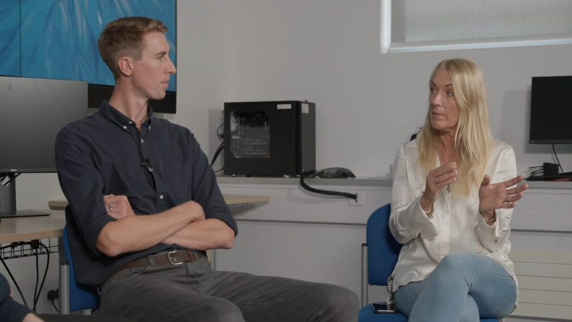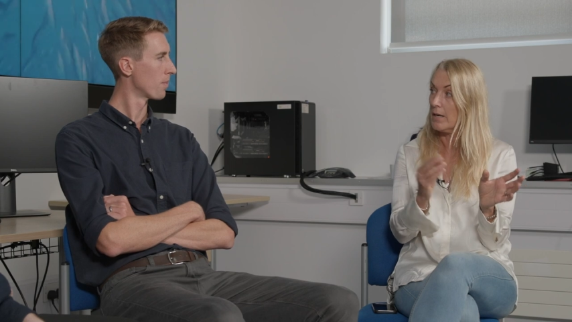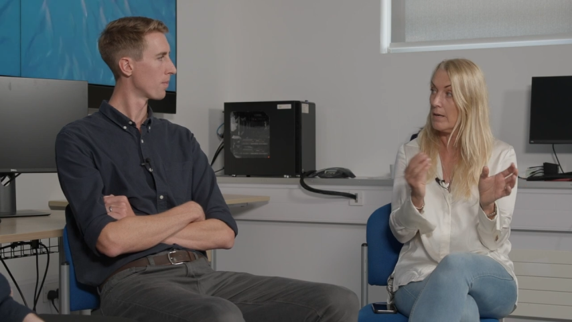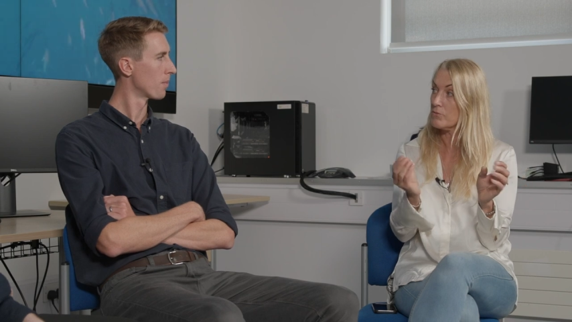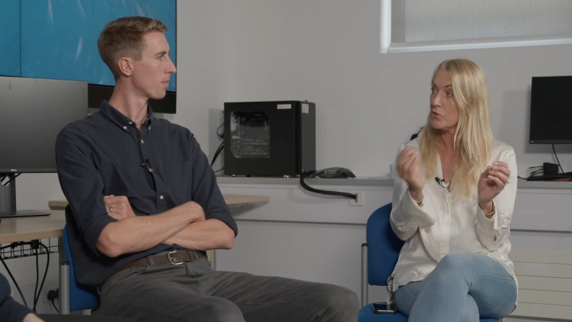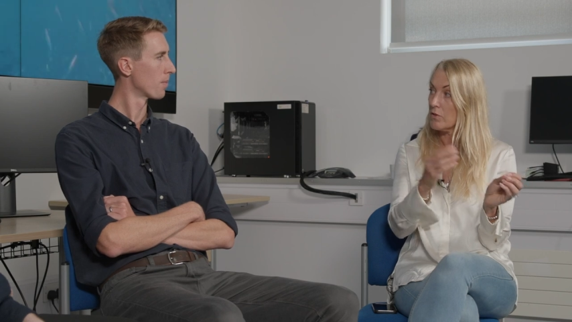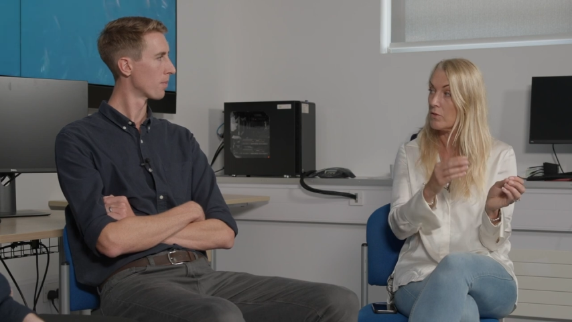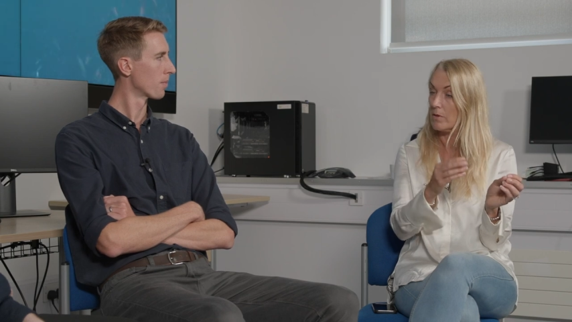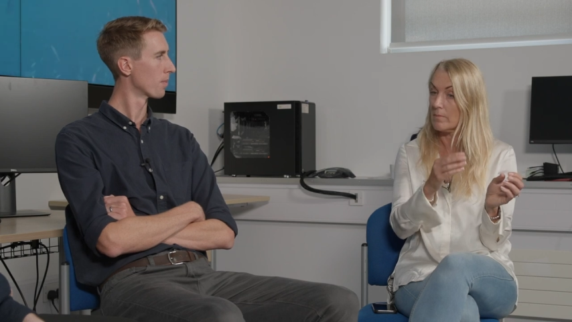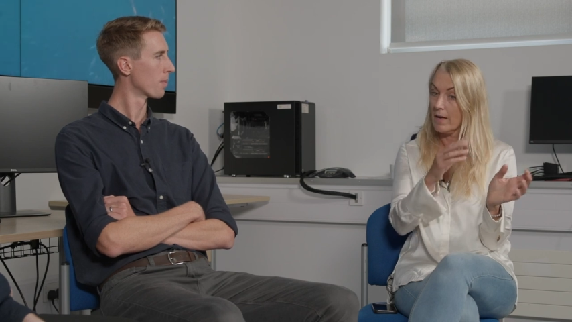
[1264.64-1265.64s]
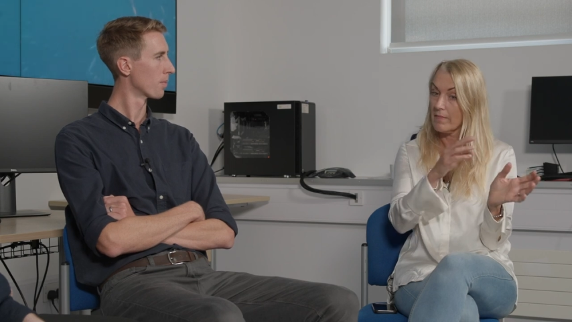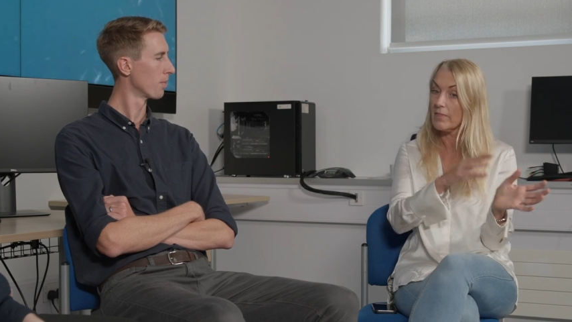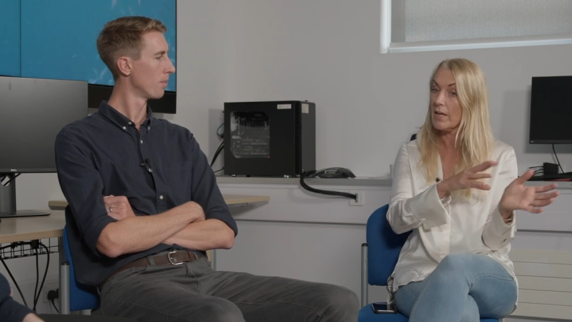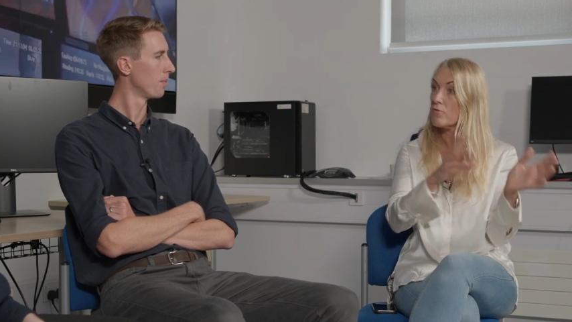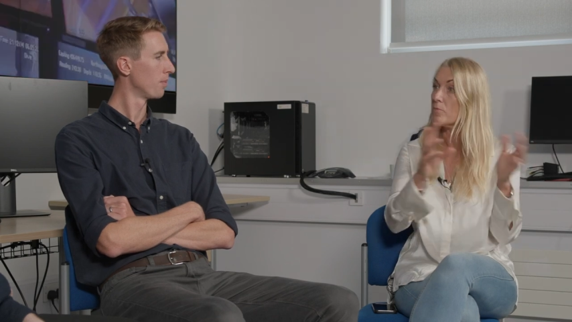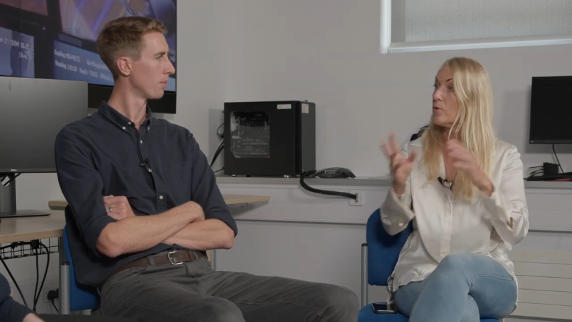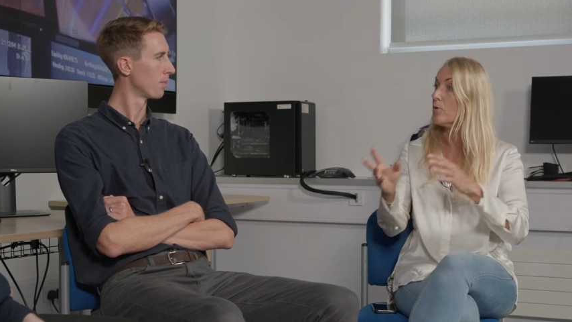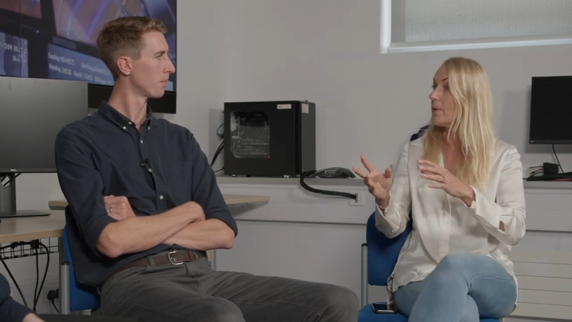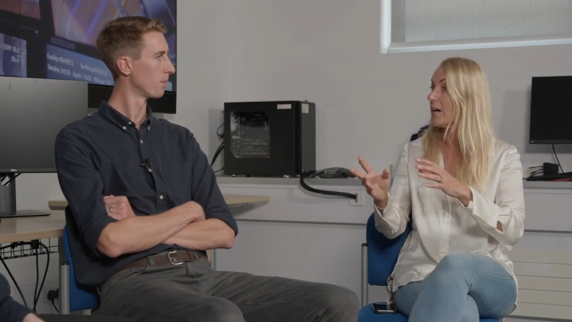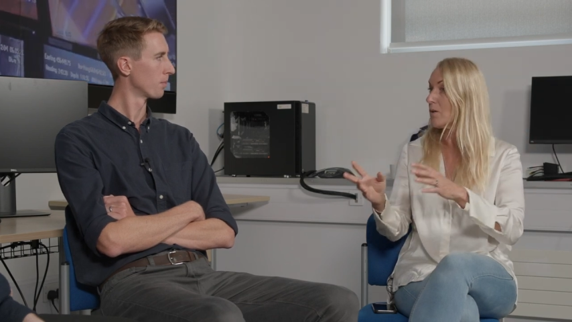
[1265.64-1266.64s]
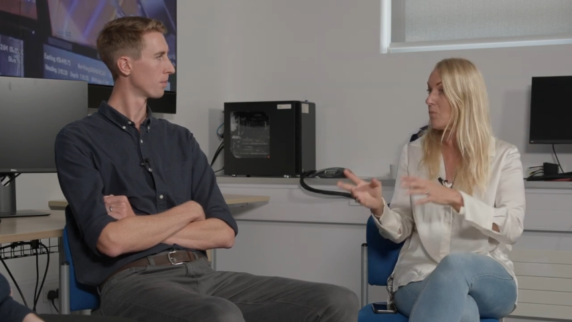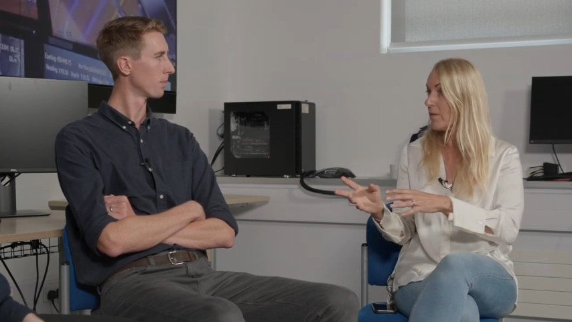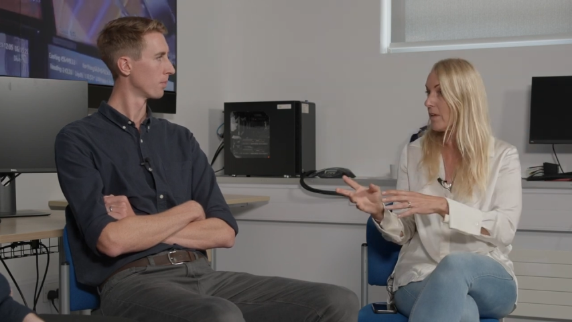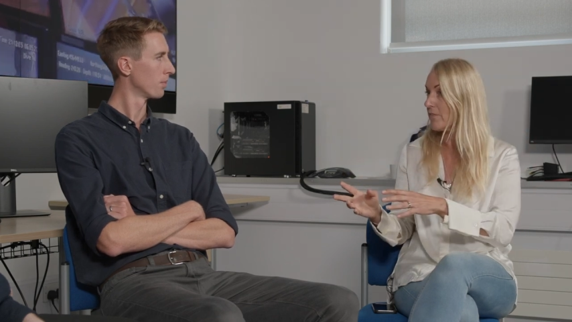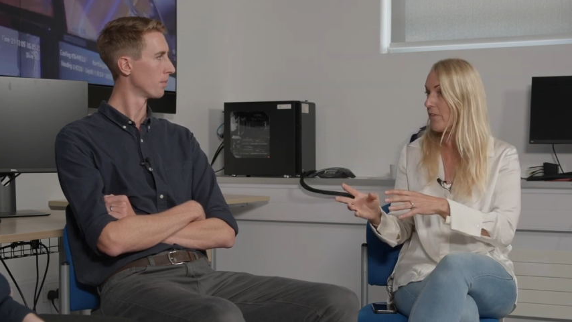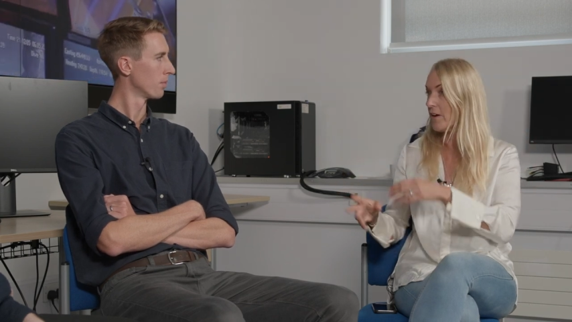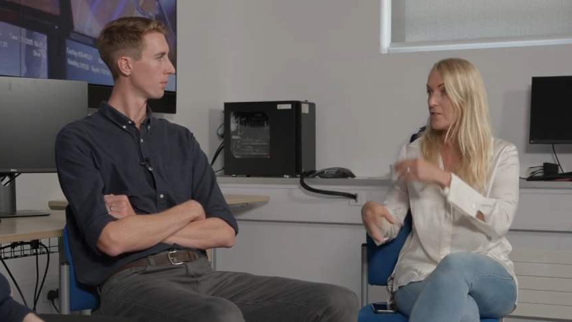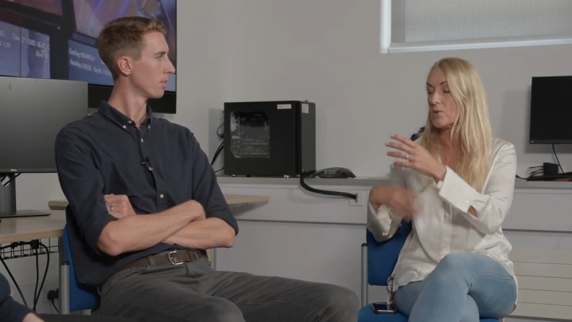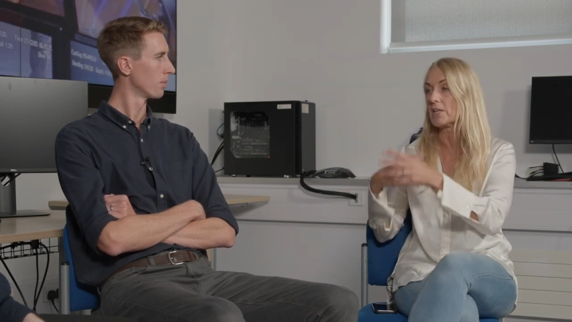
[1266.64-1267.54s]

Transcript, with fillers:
Speaker 1: um, to them. And then they report back on what they find.